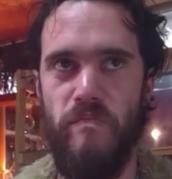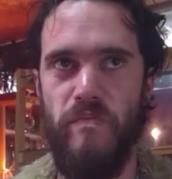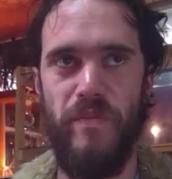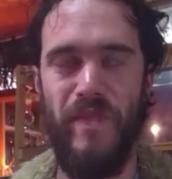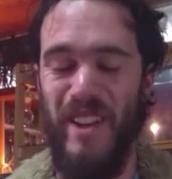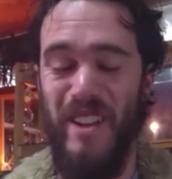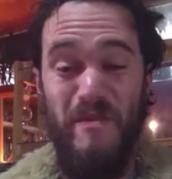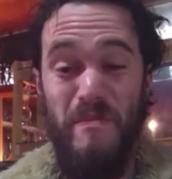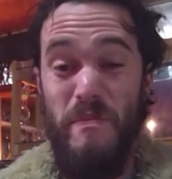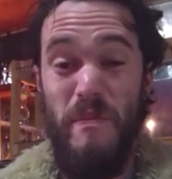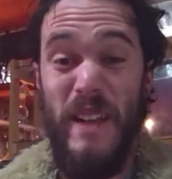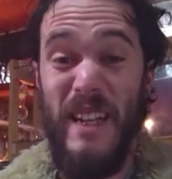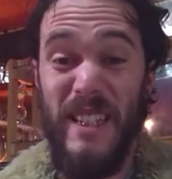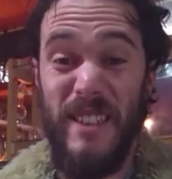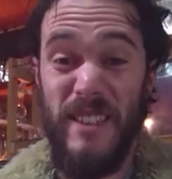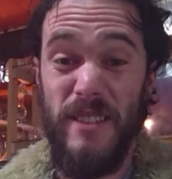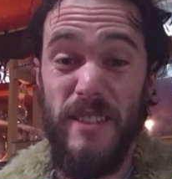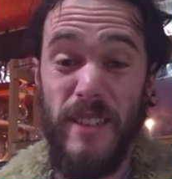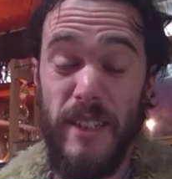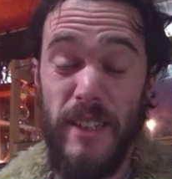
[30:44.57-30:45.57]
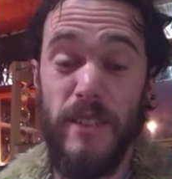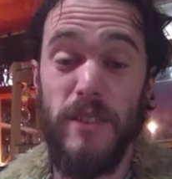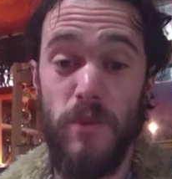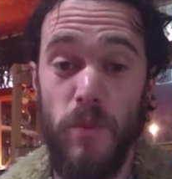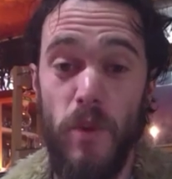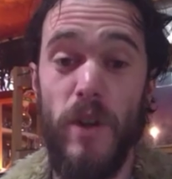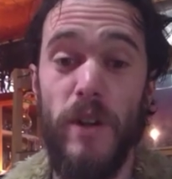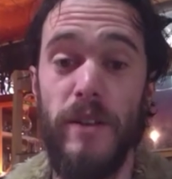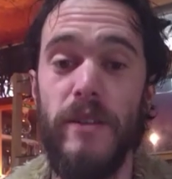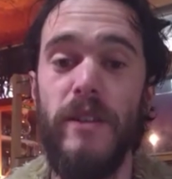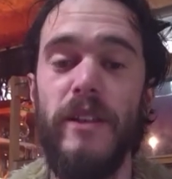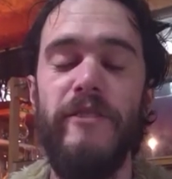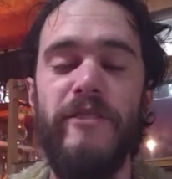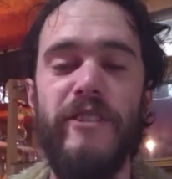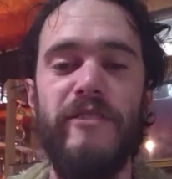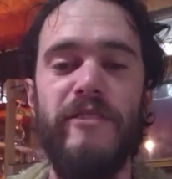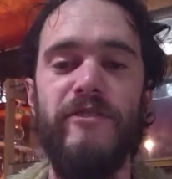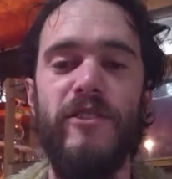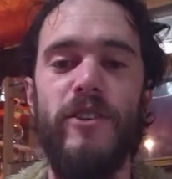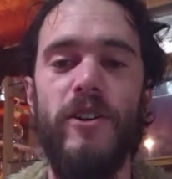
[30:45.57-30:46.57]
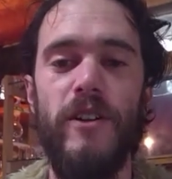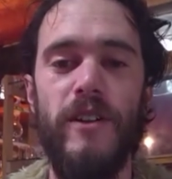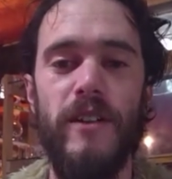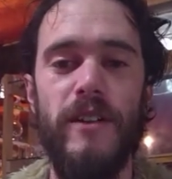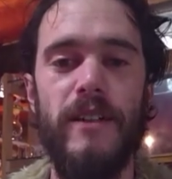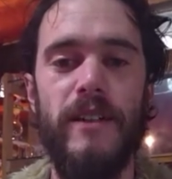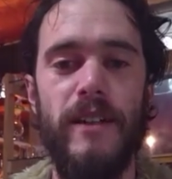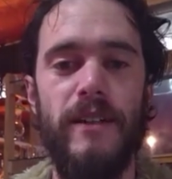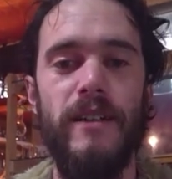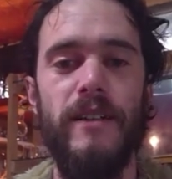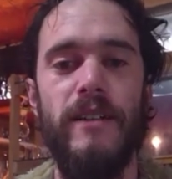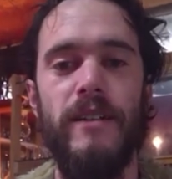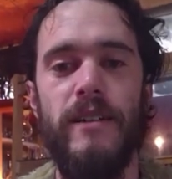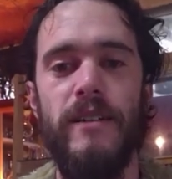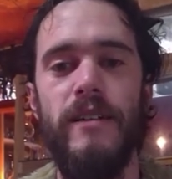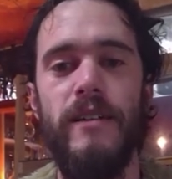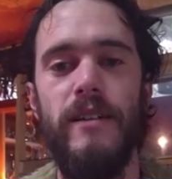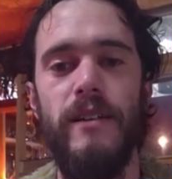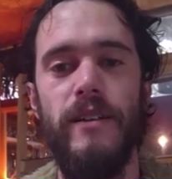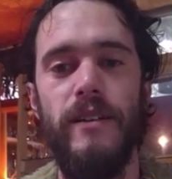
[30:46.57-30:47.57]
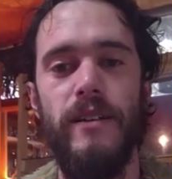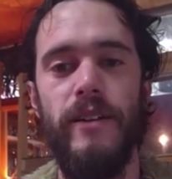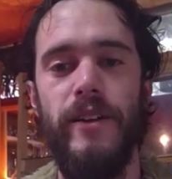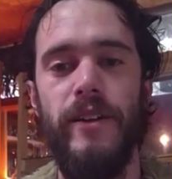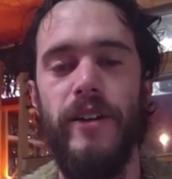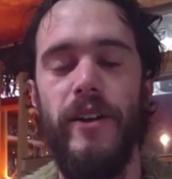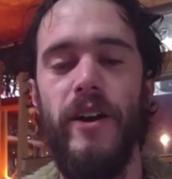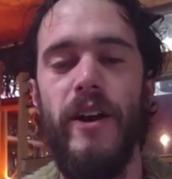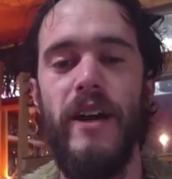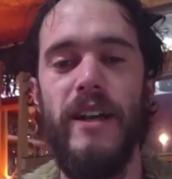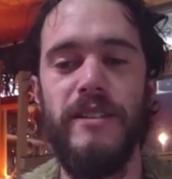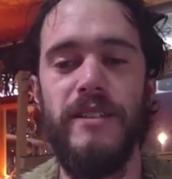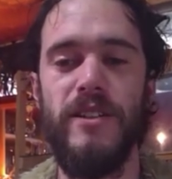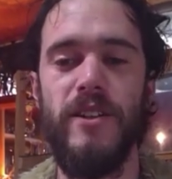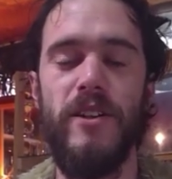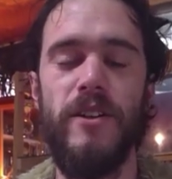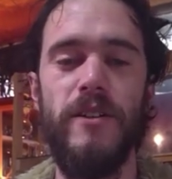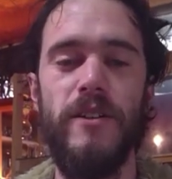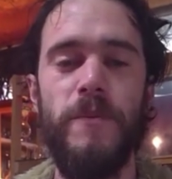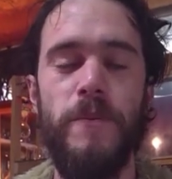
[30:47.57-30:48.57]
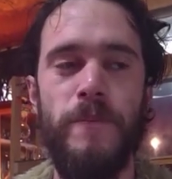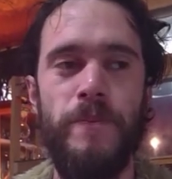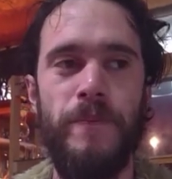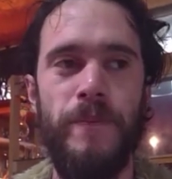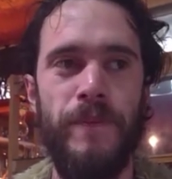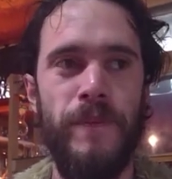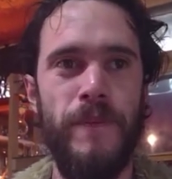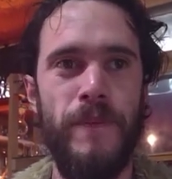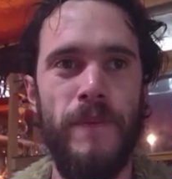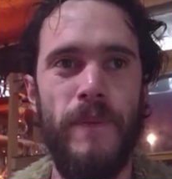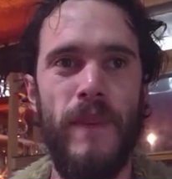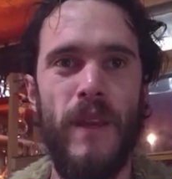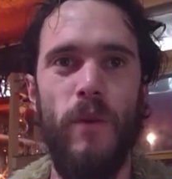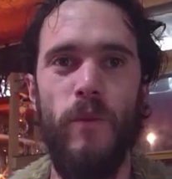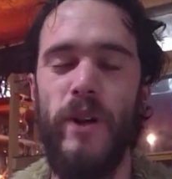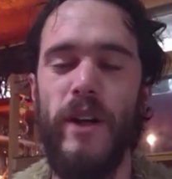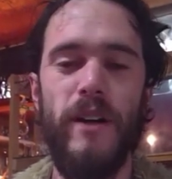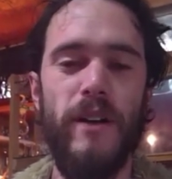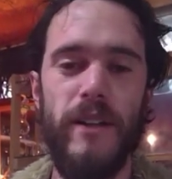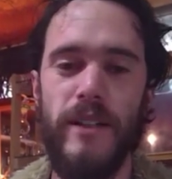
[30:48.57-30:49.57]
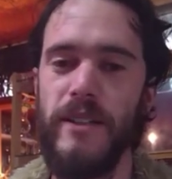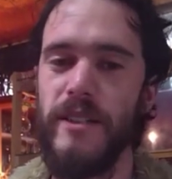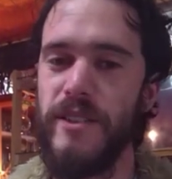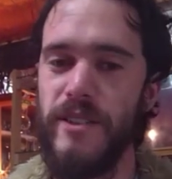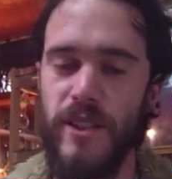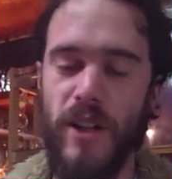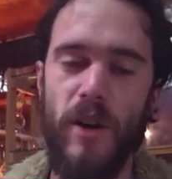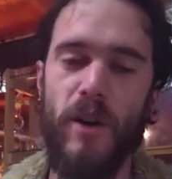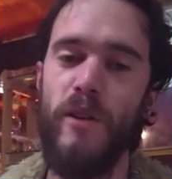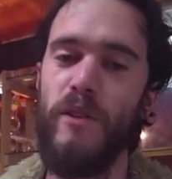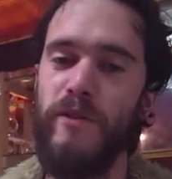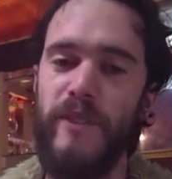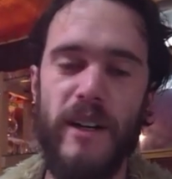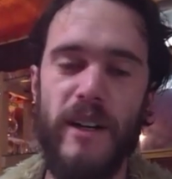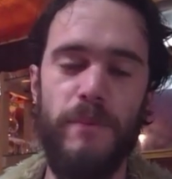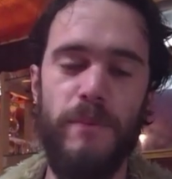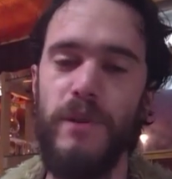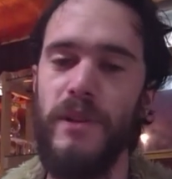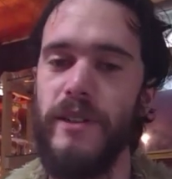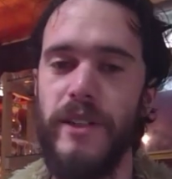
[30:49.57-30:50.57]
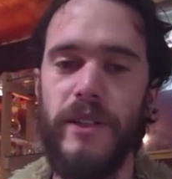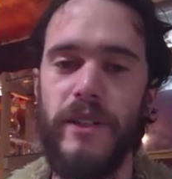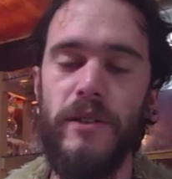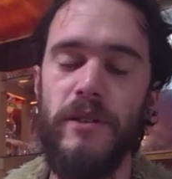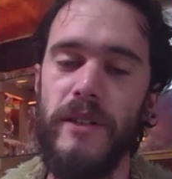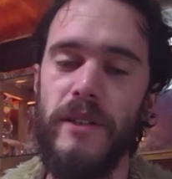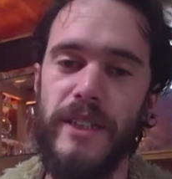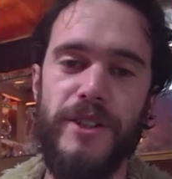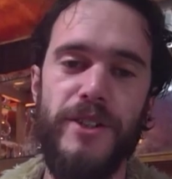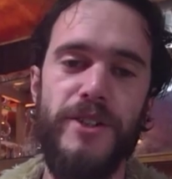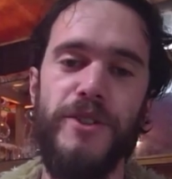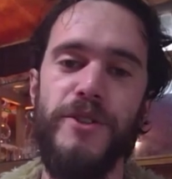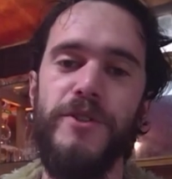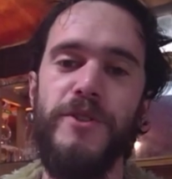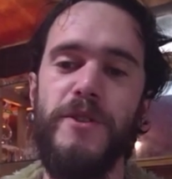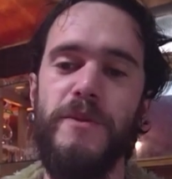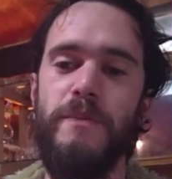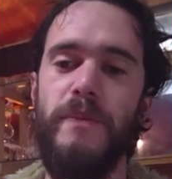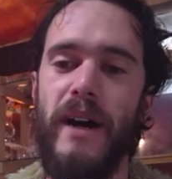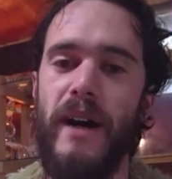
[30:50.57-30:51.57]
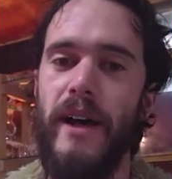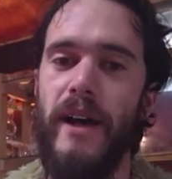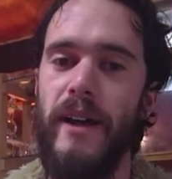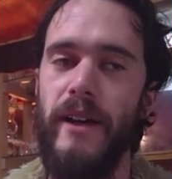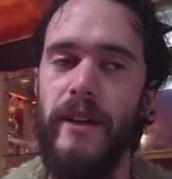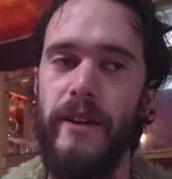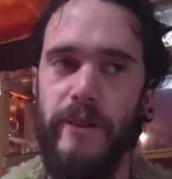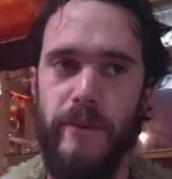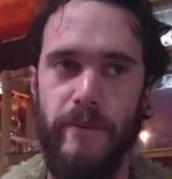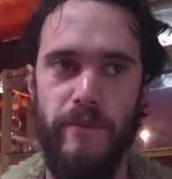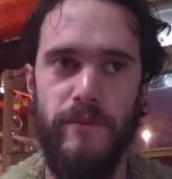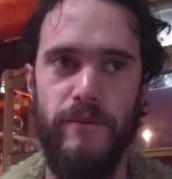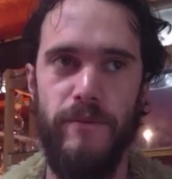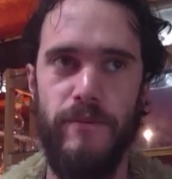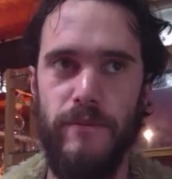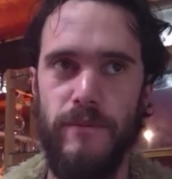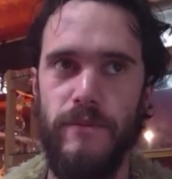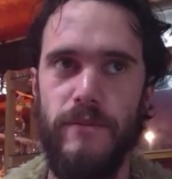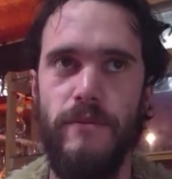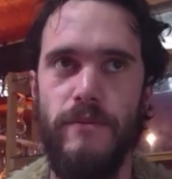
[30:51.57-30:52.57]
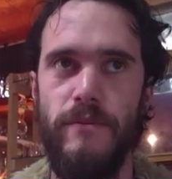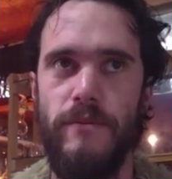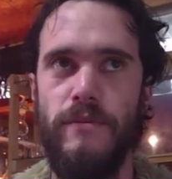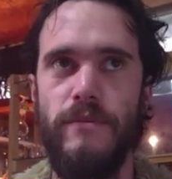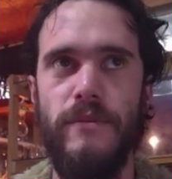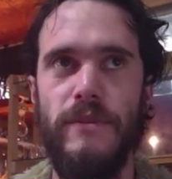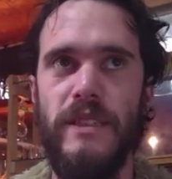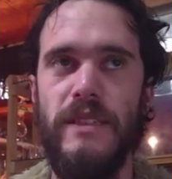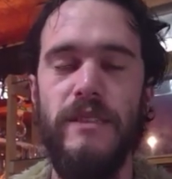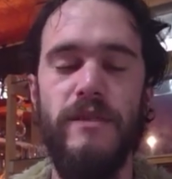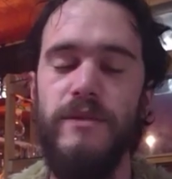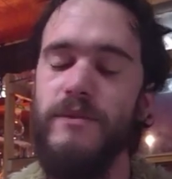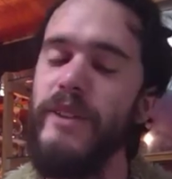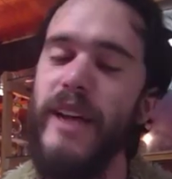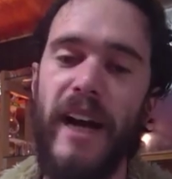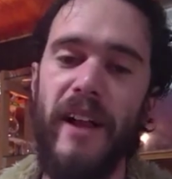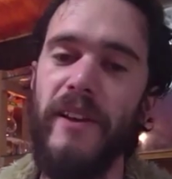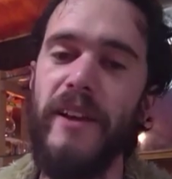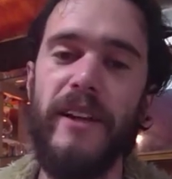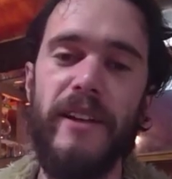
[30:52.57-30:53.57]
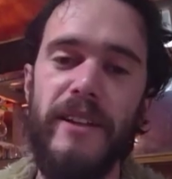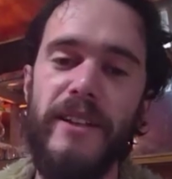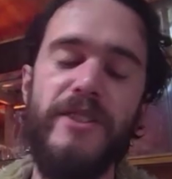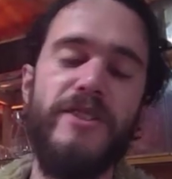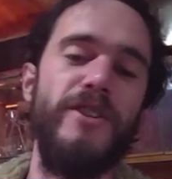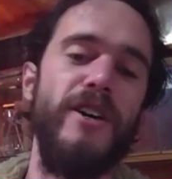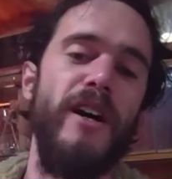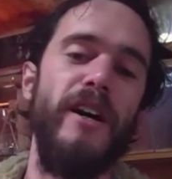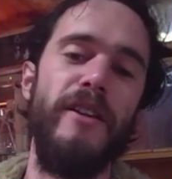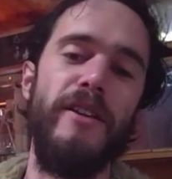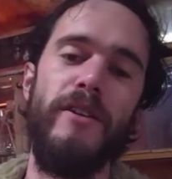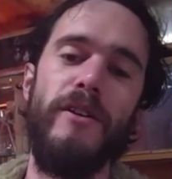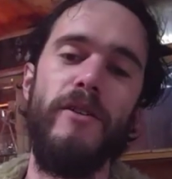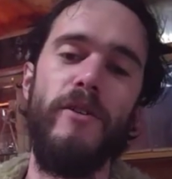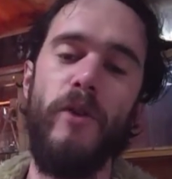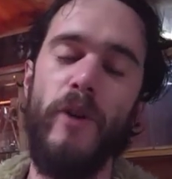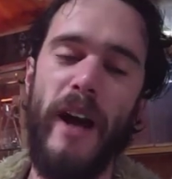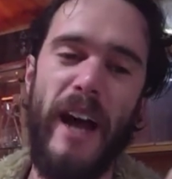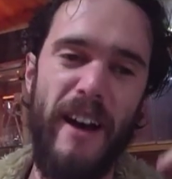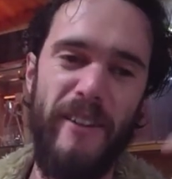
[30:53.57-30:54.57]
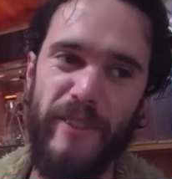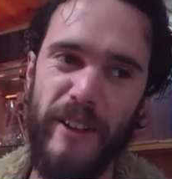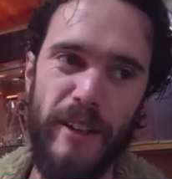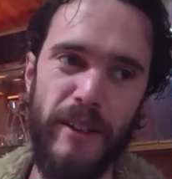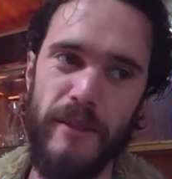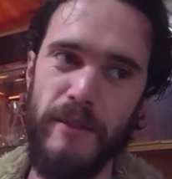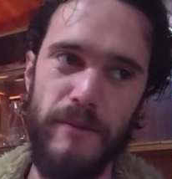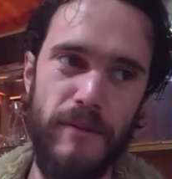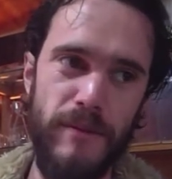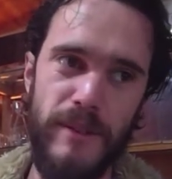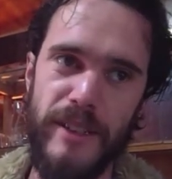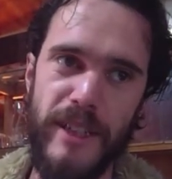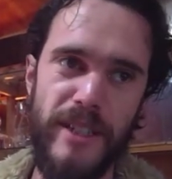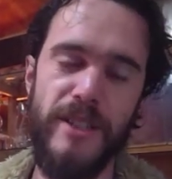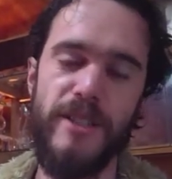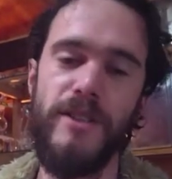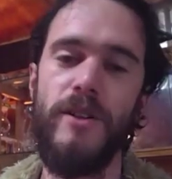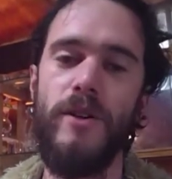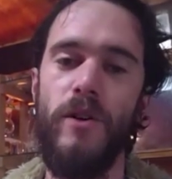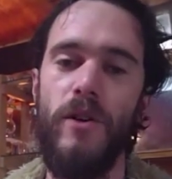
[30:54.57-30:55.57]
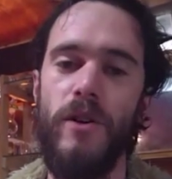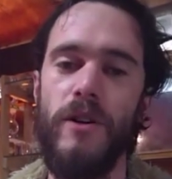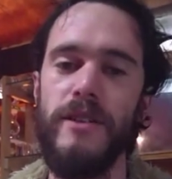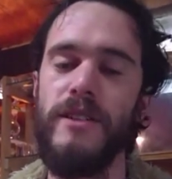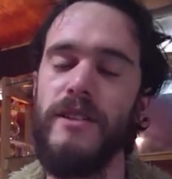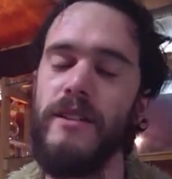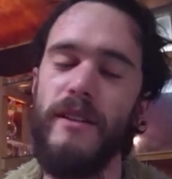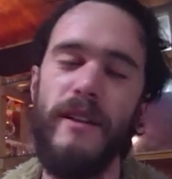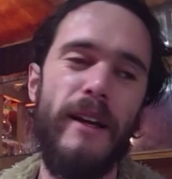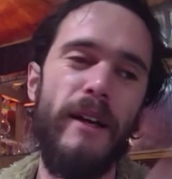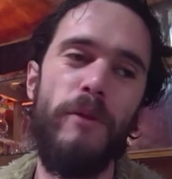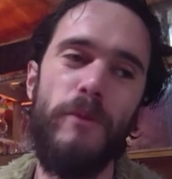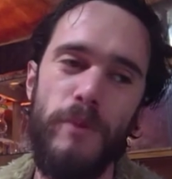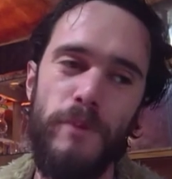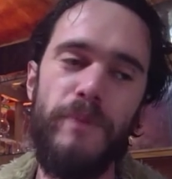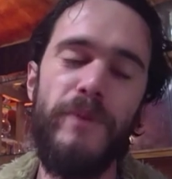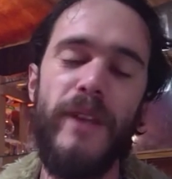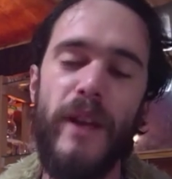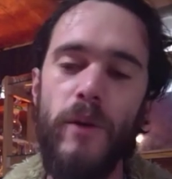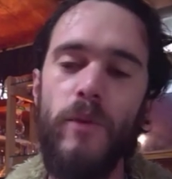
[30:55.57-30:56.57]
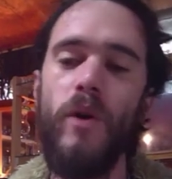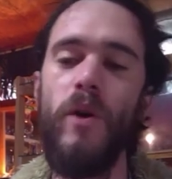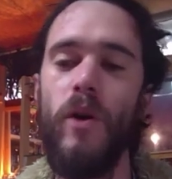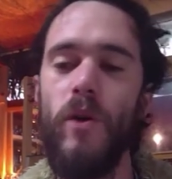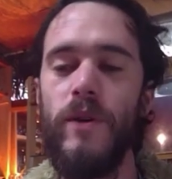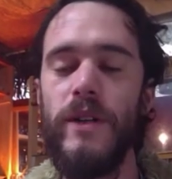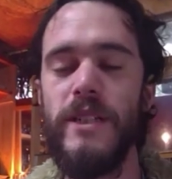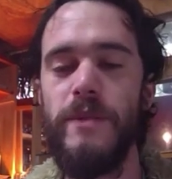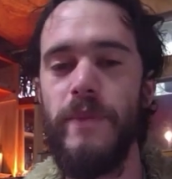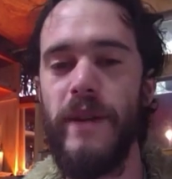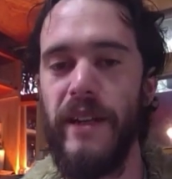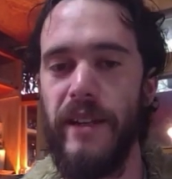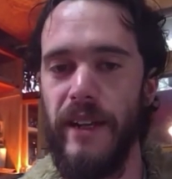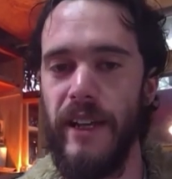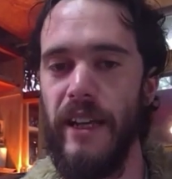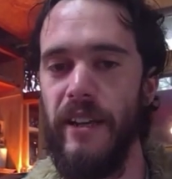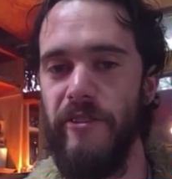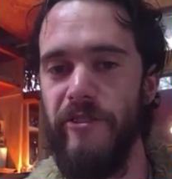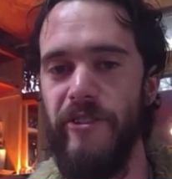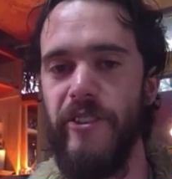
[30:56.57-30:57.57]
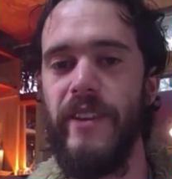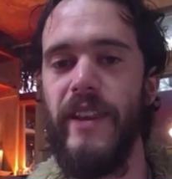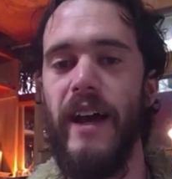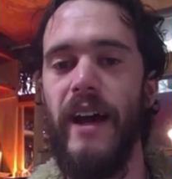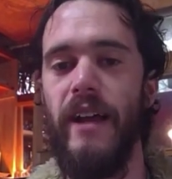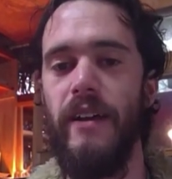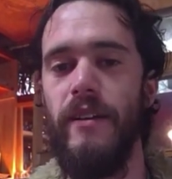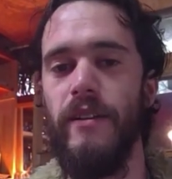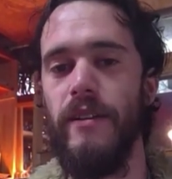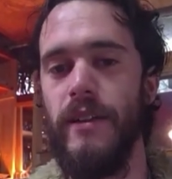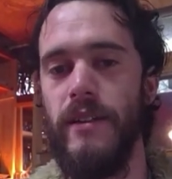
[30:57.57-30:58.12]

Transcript: it makes things worth living for. Mm-hmm. You know, and so we're not going to solve our political issues by yelling at each other or having discourse and like there will always be a need for that